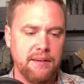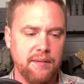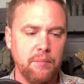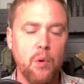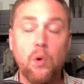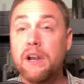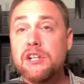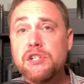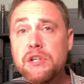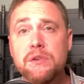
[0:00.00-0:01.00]
more
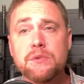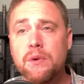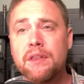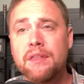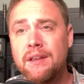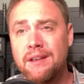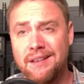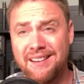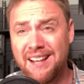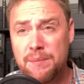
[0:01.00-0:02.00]
issues with
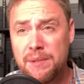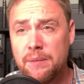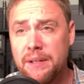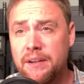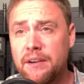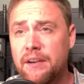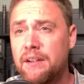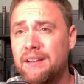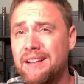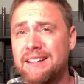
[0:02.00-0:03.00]
9mm
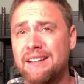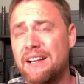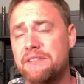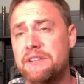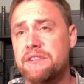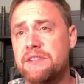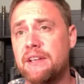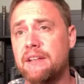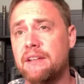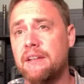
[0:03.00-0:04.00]
1911s
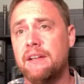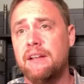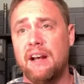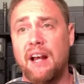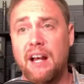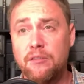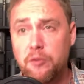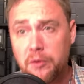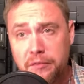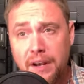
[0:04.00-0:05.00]
than I have
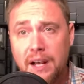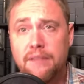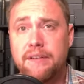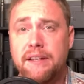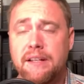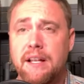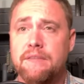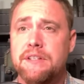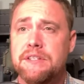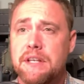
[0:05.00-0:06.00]
45
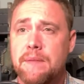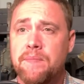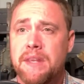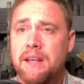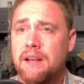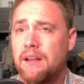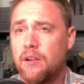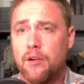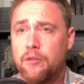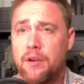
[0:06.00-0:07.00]
1911s.
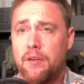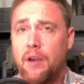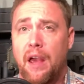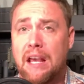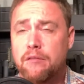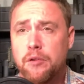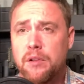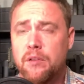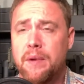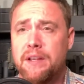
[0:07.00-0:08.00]
There are a handful
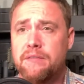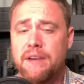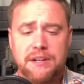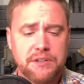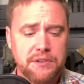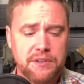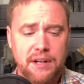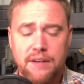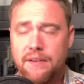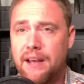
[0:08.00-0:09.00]
of manufacturers that
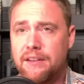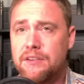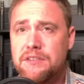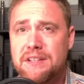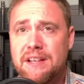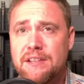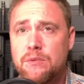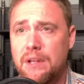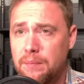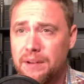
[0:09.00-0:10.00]
I've had good success
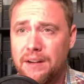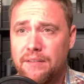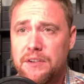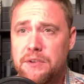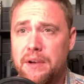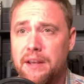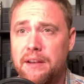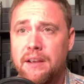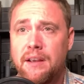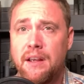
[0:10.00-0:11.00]
with, but I've also had
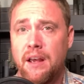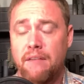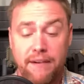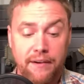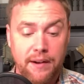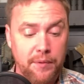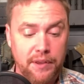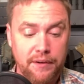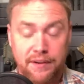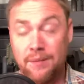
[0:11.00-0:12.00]
a fair number
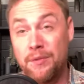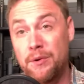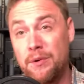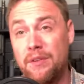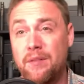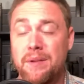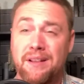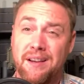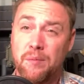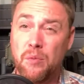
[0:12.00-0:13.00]
that have come through that have been
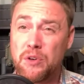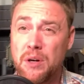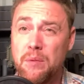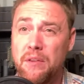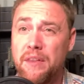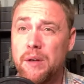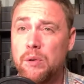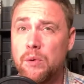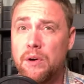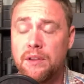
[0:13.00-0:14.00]
like more trouble than they were
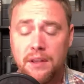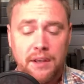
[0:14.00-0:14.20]
worth.